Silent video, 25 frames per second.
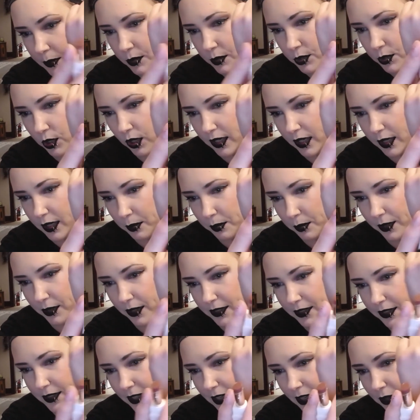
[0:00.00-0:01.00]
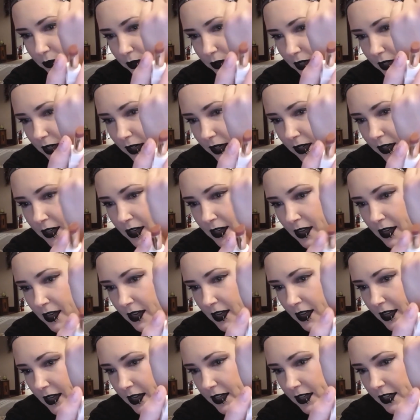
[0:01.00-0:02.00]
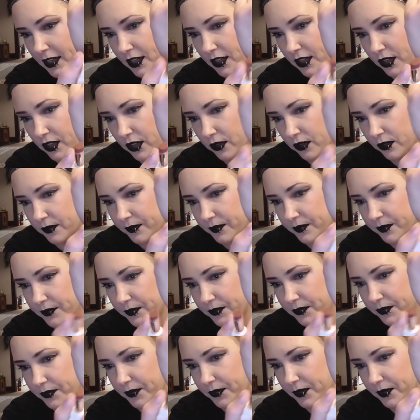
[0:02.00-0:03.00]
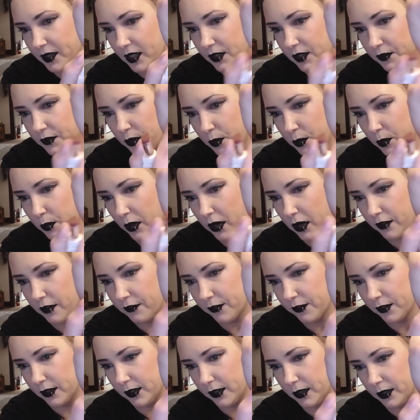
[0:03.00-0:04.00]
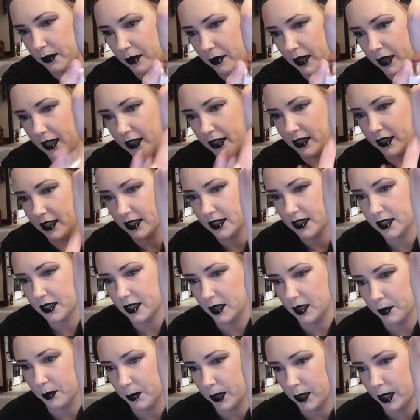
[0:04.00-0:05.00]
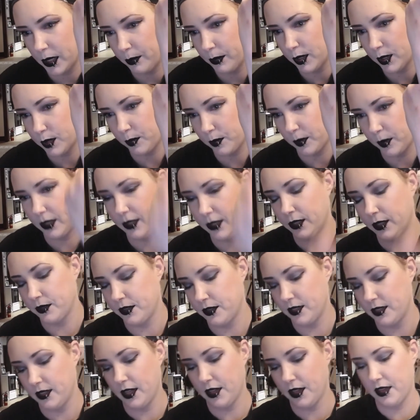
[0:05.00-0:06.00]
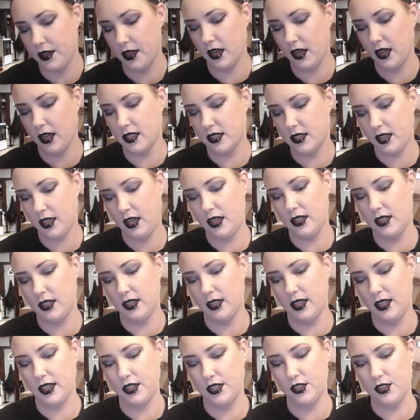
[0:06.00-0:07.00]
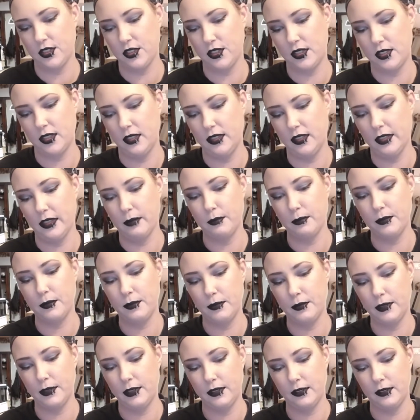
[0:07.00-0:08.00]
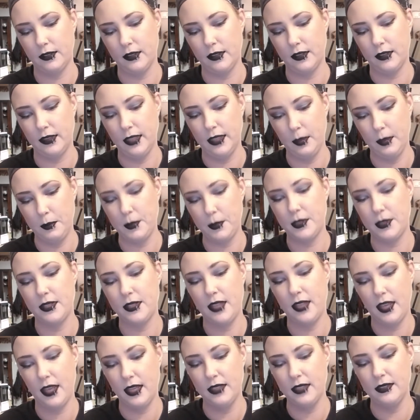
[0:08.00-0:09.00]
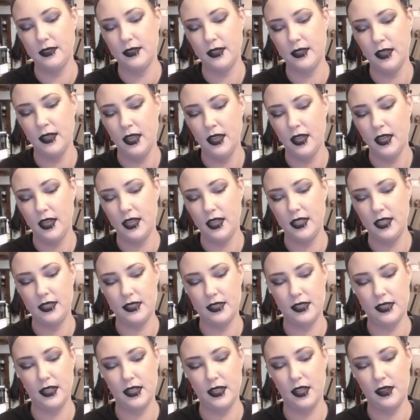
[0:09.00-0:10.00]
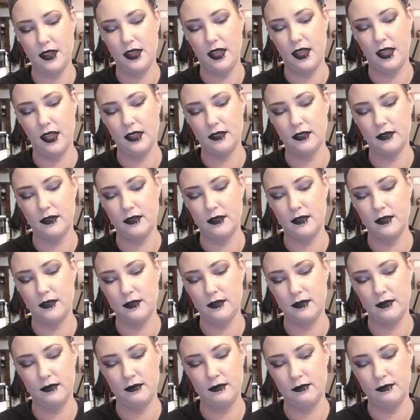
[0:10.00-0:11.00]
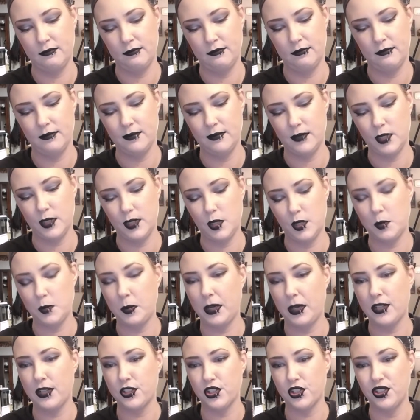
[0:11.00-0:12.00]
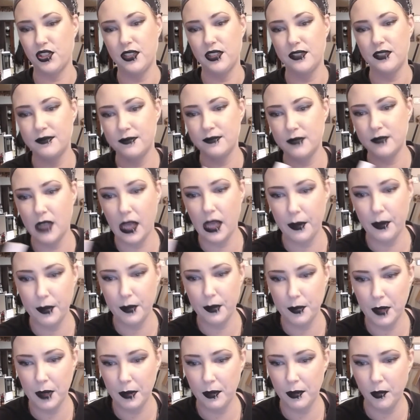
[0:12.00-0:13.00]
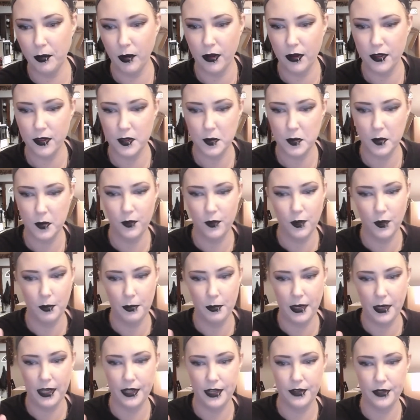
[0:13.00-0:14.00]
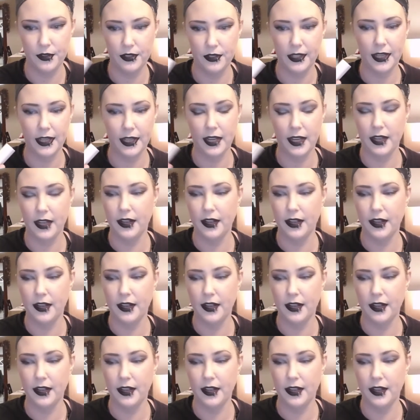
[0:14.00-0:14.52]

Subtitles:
trying to blend it out here. You know, if you wear it for a little while, it's going to pretty much blend out to nothing. It's kind of like just a lip tint. It's nothing special. I would maybe wear this before bed or like on